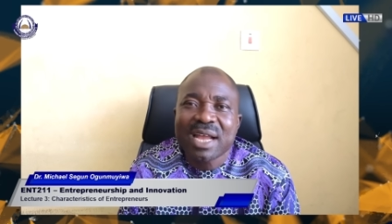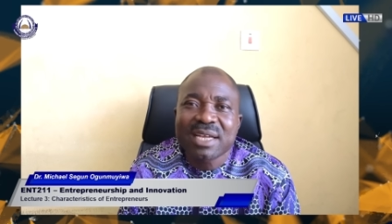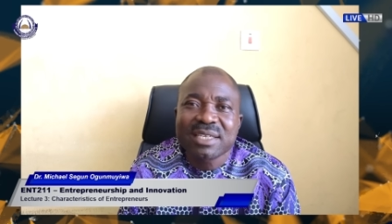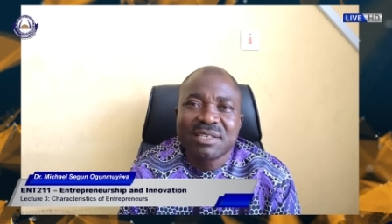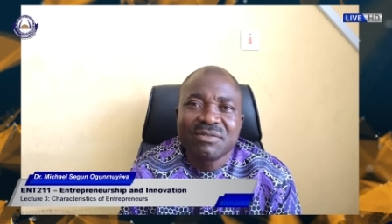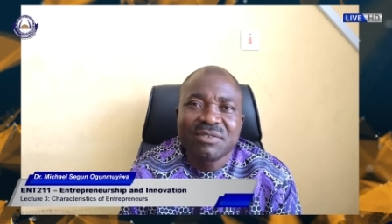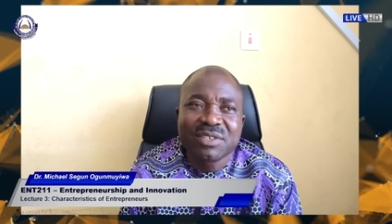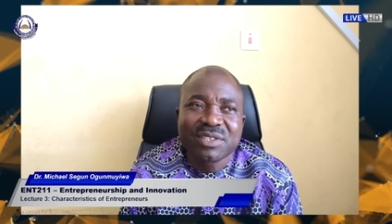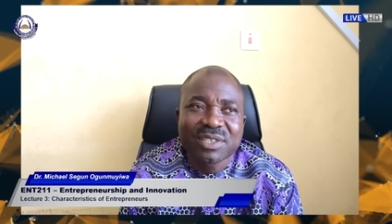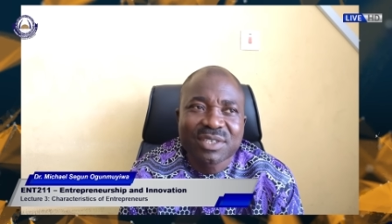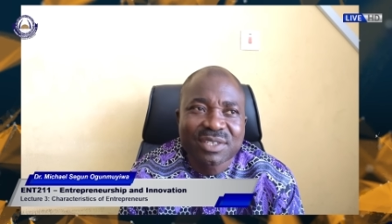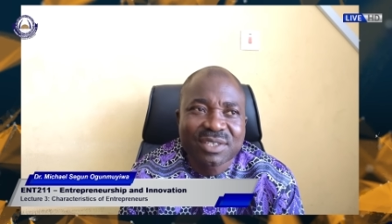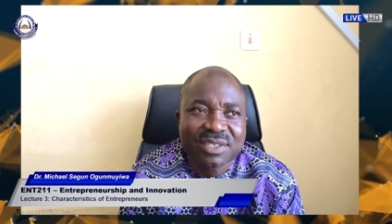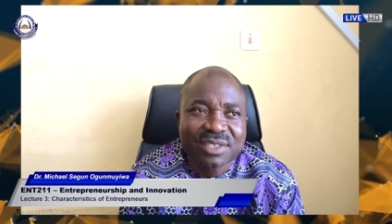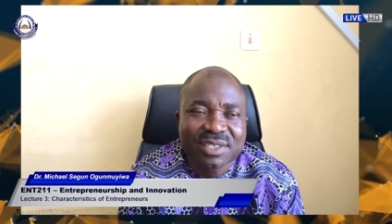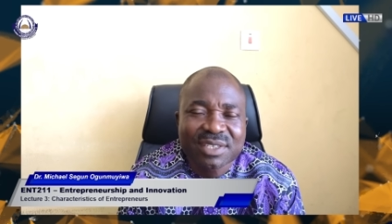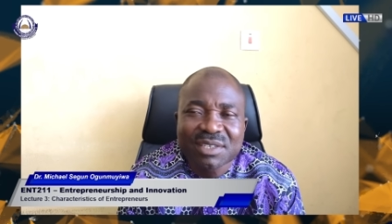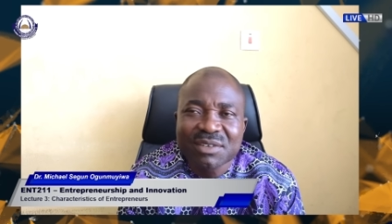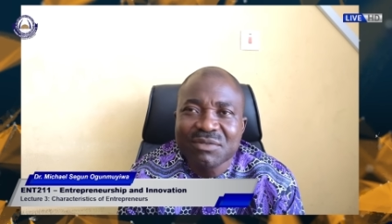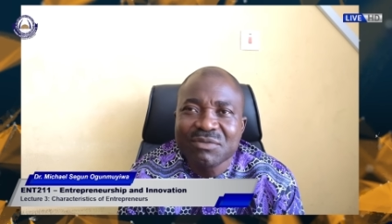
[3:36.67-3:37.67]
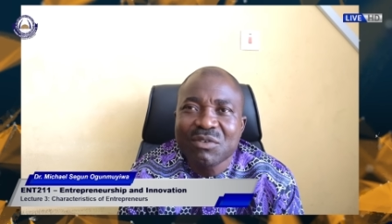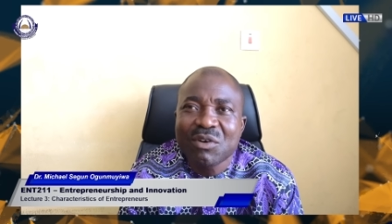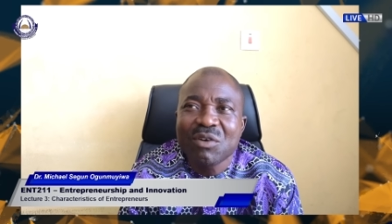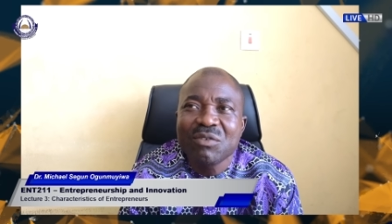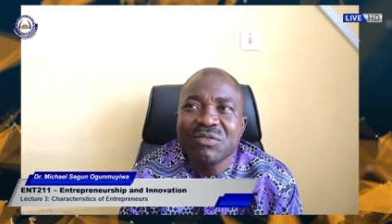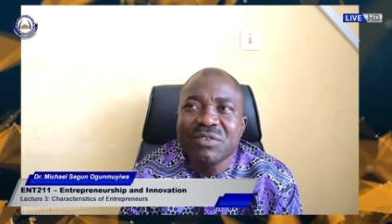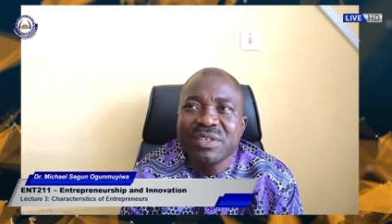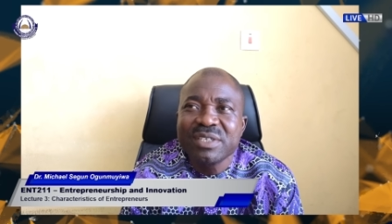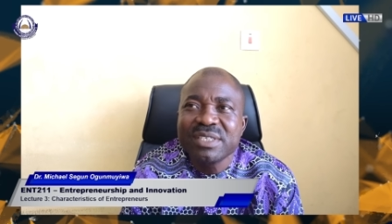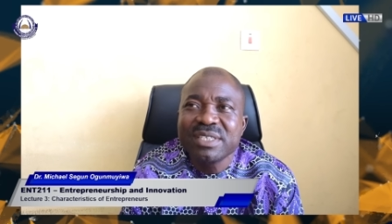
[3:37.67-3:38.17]
activities
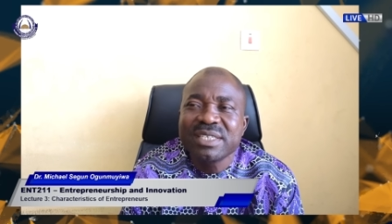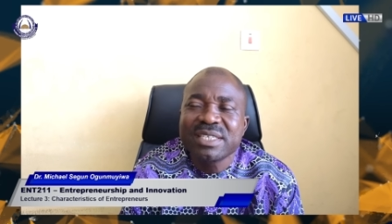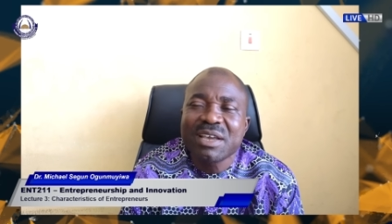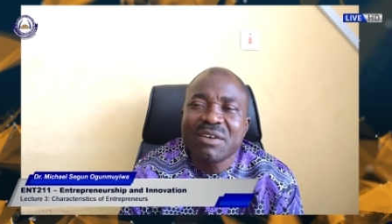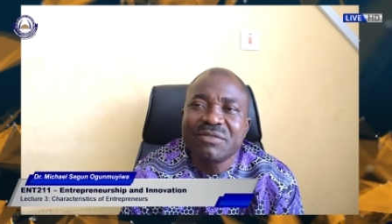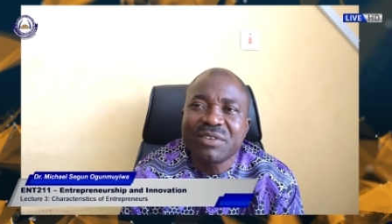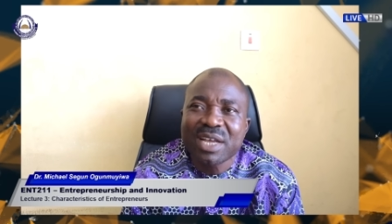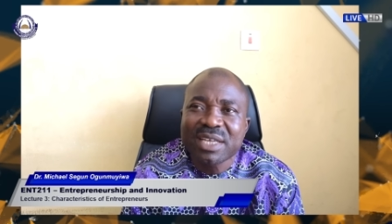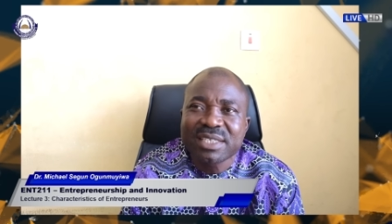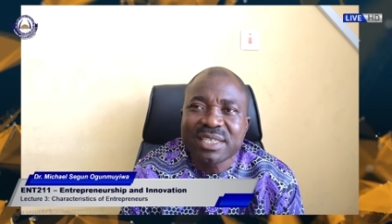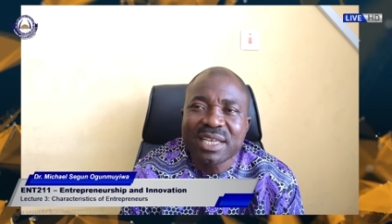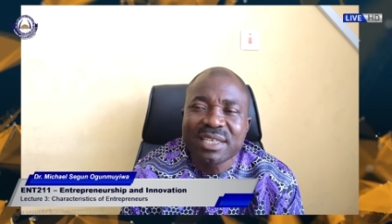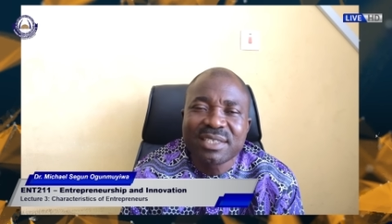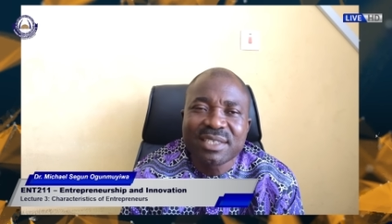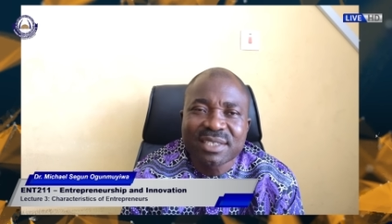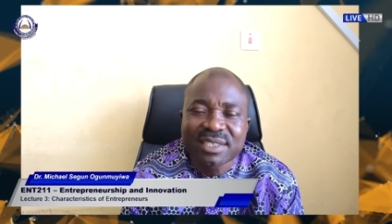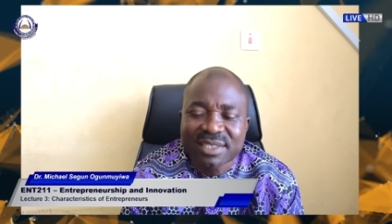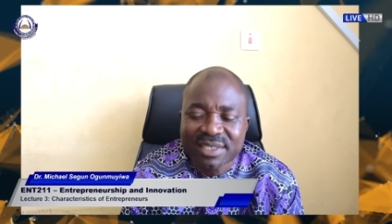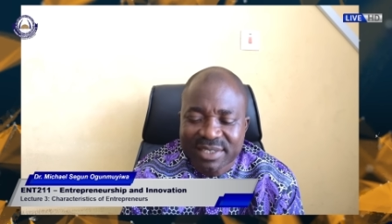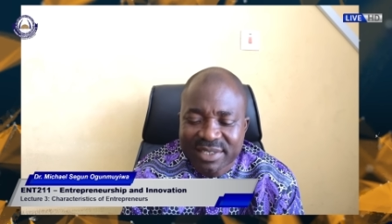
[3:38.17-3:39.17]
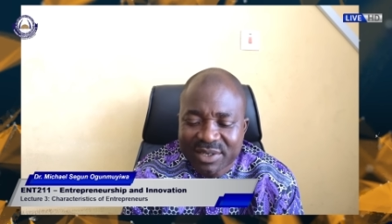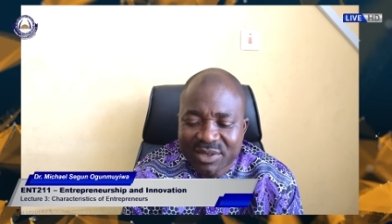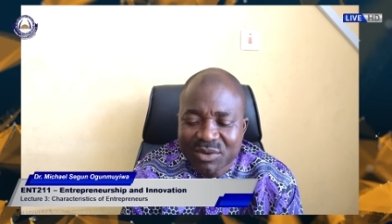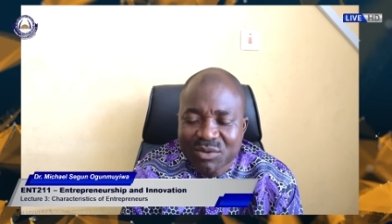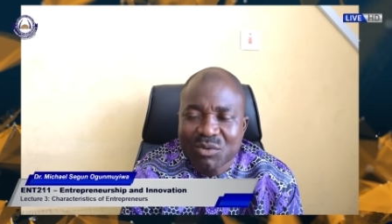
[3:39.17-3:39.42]
involving several stages.